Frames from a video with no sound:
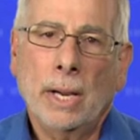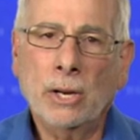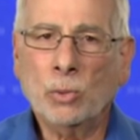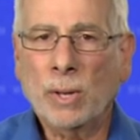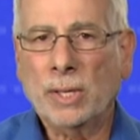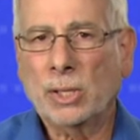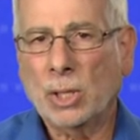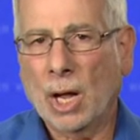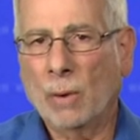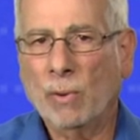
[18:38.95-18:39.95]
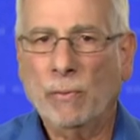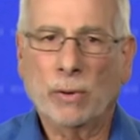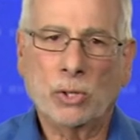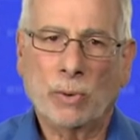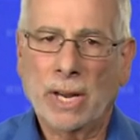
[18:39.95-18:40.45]
Here's what this
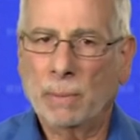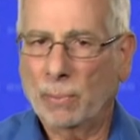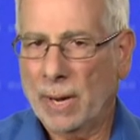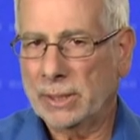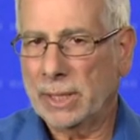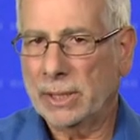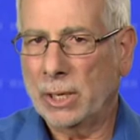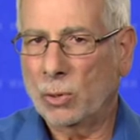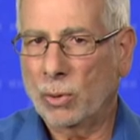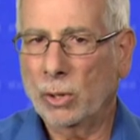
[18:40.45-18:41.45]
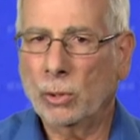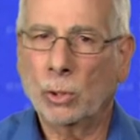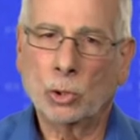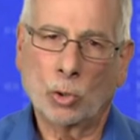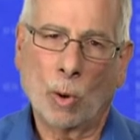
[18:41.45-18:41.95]
unrefrigerated processing critical
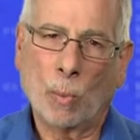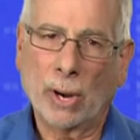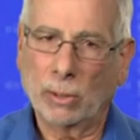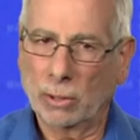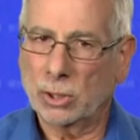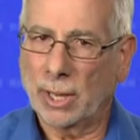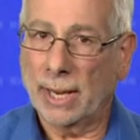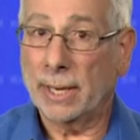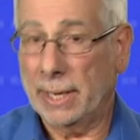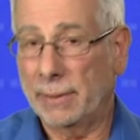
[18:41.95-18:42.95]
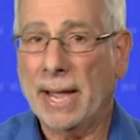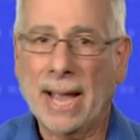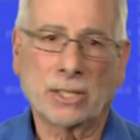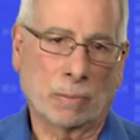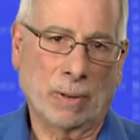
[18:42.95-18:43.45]
control point looks like in the
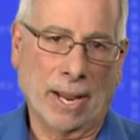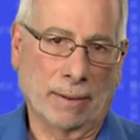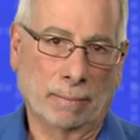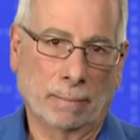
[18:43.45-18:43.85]
HACCP plan.